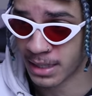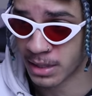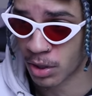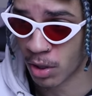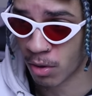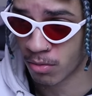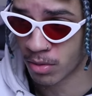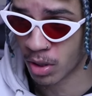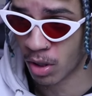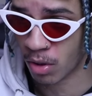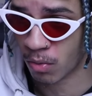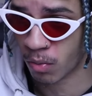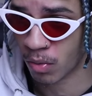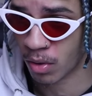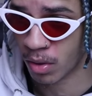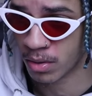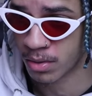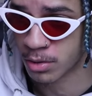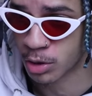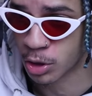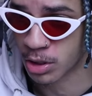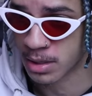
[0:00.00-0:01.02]
don't know
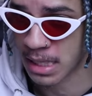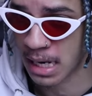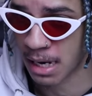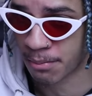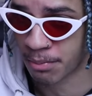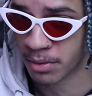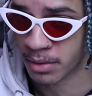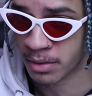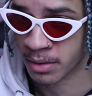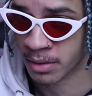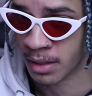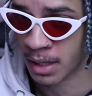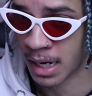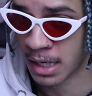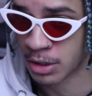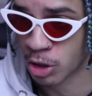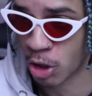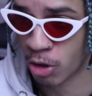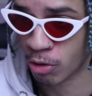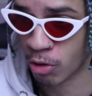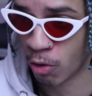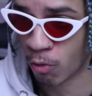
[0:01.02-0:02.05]
what just happened. I
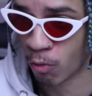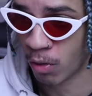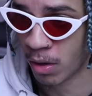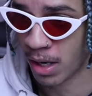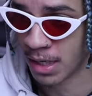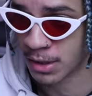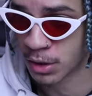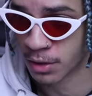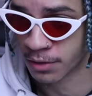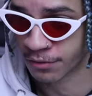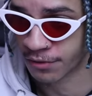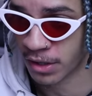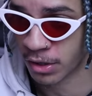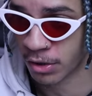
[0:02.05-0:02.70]
don't know what I just